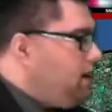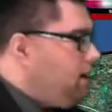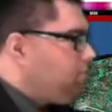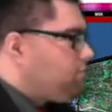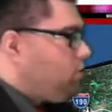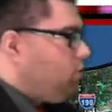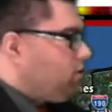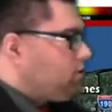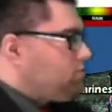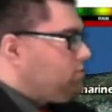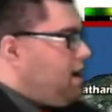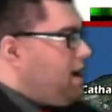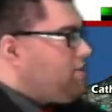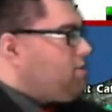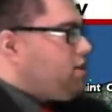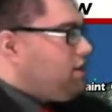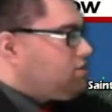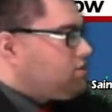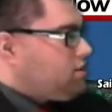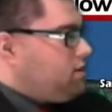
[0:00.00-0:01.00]
up towards
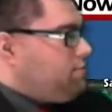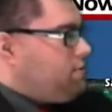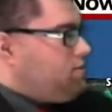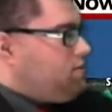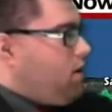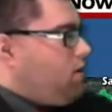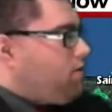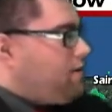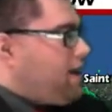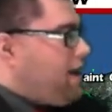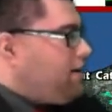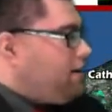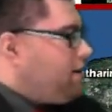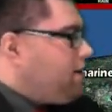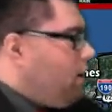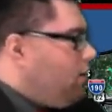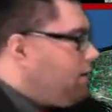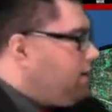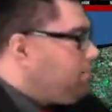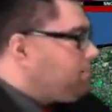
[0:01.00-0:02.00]
Rochester, Monroe County,
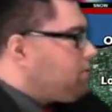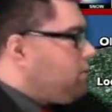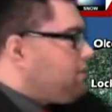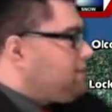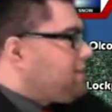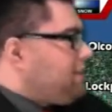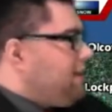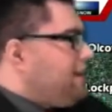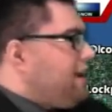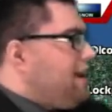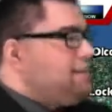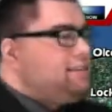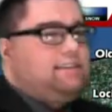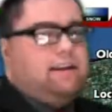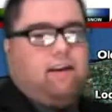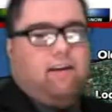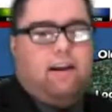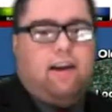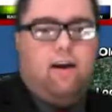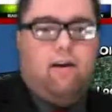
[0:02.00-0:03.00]
going up towards Lake
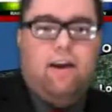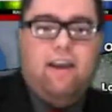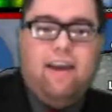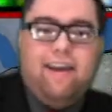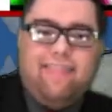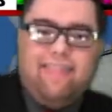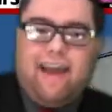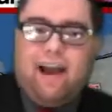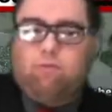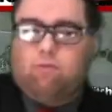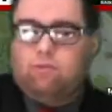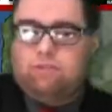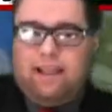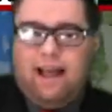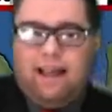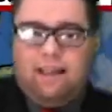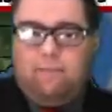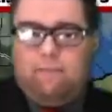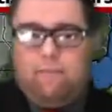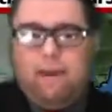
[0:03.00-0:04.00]
Ontario that will
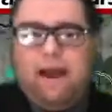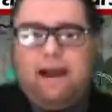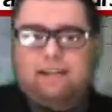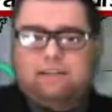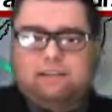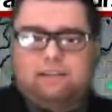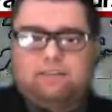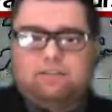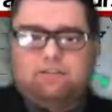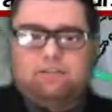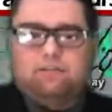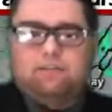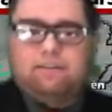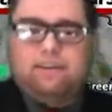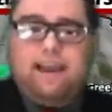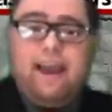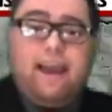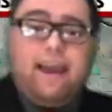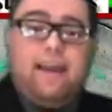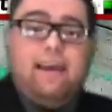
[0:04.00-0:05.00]
not impact us through the
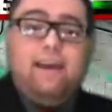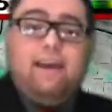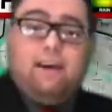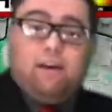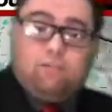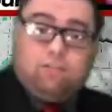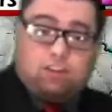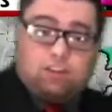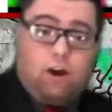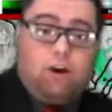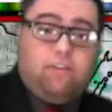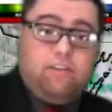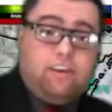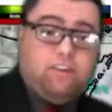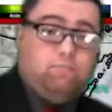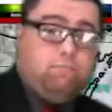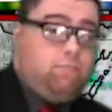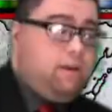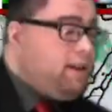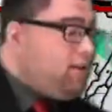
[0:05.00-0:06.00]
day. So
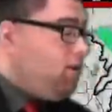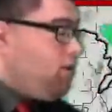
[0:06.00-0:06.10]
this big